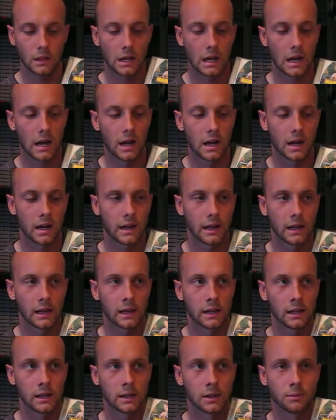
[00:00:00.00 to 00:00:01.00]

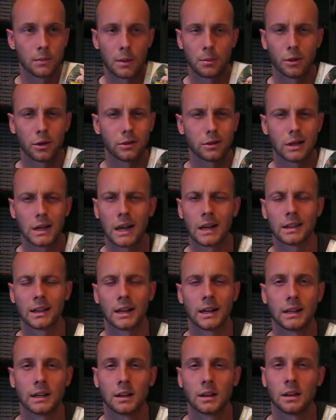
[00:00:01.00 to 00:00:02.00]
My brother got
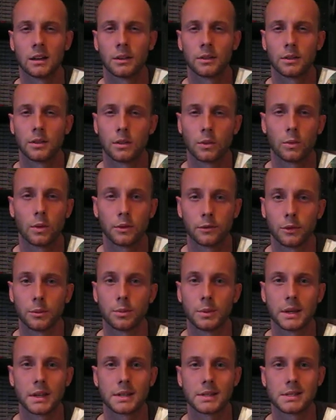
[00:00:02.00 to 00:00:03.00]
like the one for
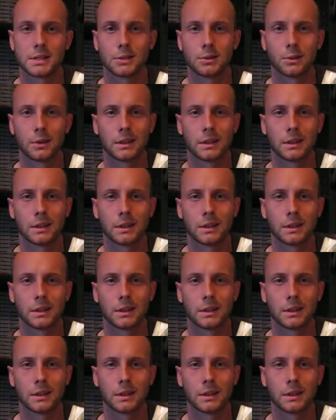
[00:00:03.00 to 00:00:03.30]
PS2,